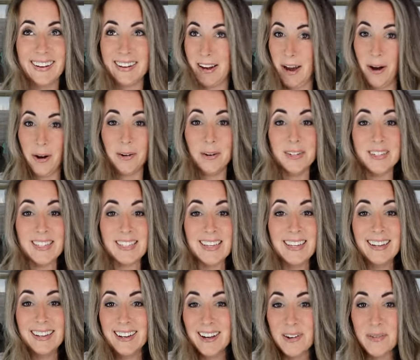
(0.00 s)
coat
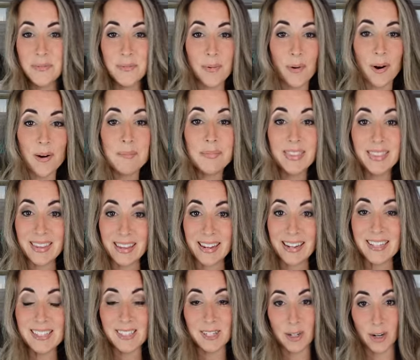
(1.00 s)
warmth
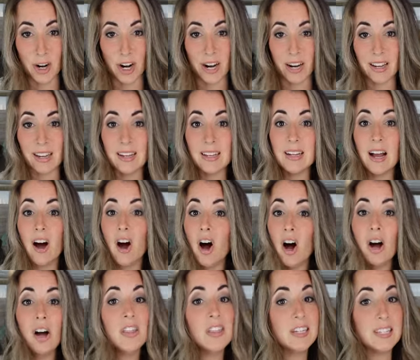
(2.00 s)
needs during
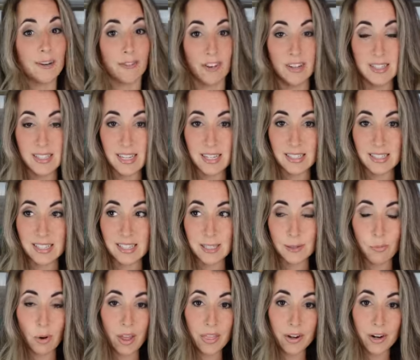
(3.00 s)
all the different seasons,
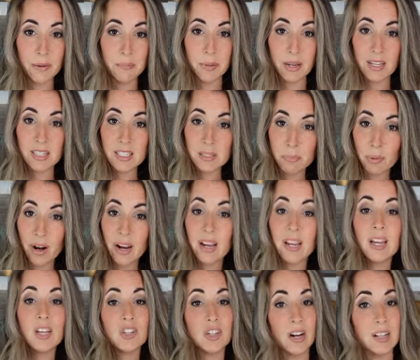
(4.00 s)
whether it be spring,
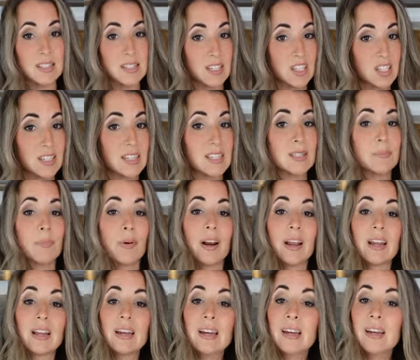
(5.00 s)
transition to
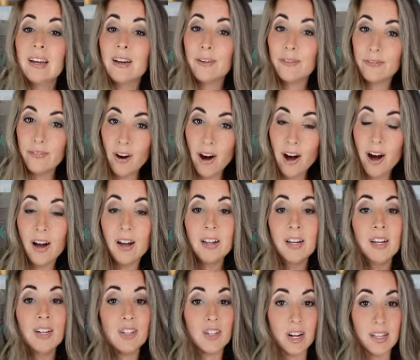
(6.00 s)
spring, fall,
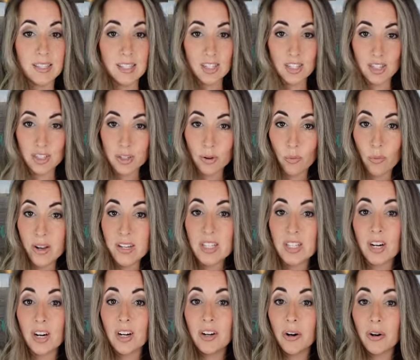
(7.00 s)
transition to
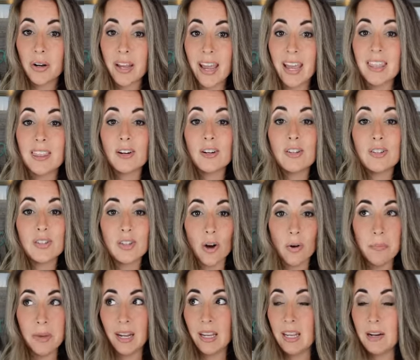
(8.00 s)
winter. Okay, there's so
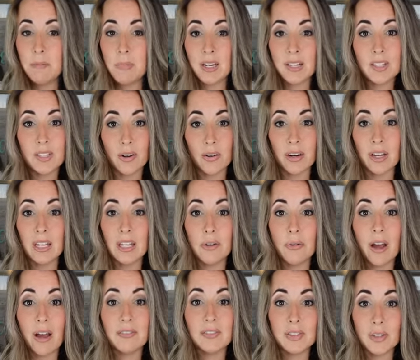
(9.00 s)
many in Minnesota, you
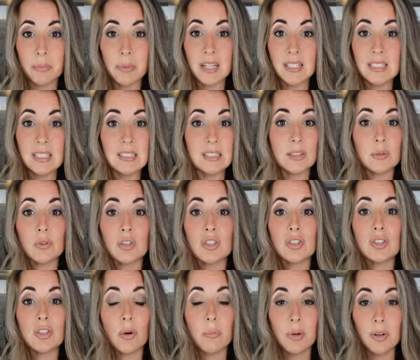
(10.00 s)
have so many seasons, which is
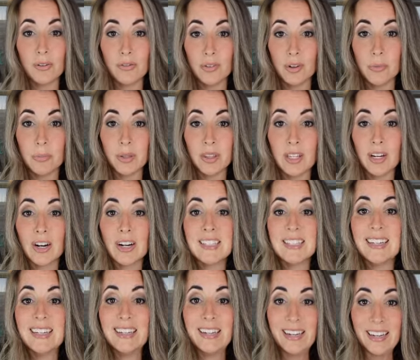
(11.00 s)
so beautiful, but there is a
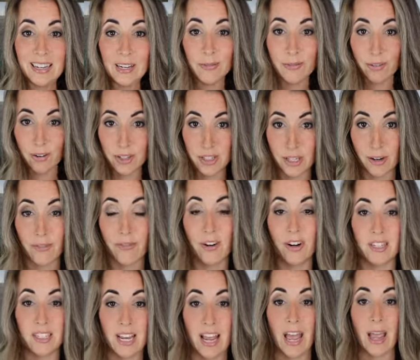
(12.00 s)
need for
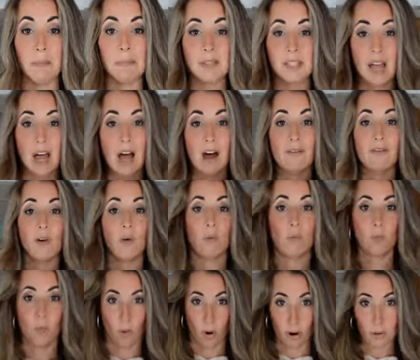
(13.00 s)
different types of
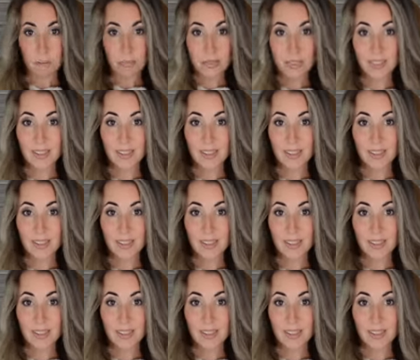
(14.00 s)
warmth,